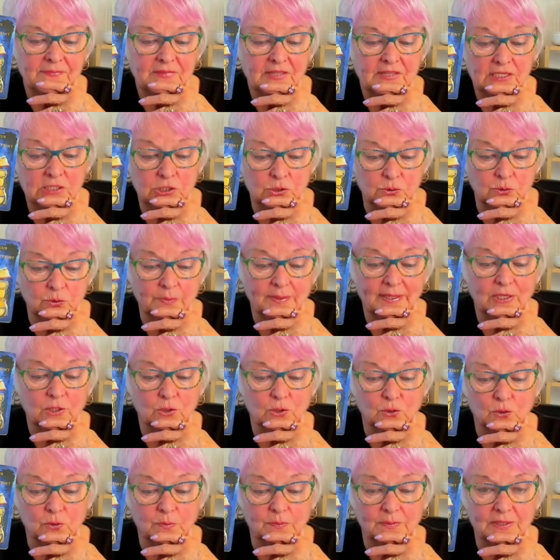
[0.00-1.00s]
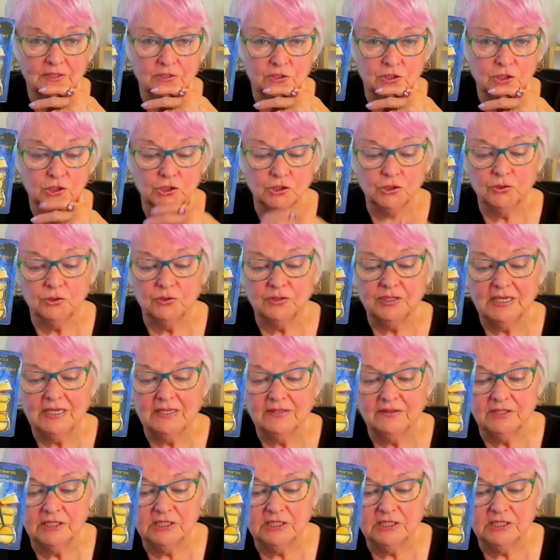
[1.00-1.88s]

This would be a good month to do that.